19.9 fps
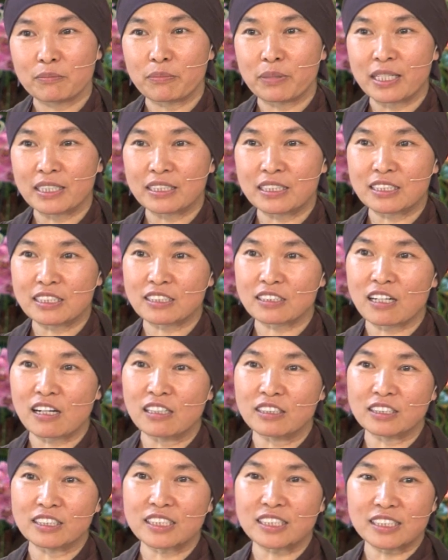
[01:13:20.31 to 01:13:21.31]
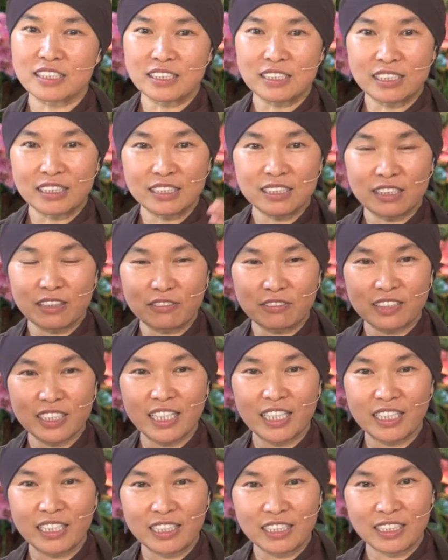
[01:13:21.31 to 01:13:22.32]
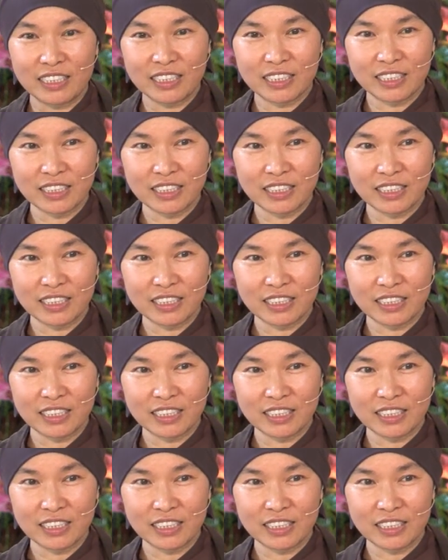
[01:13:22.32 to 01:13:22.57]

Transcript: by this consciousness of Thay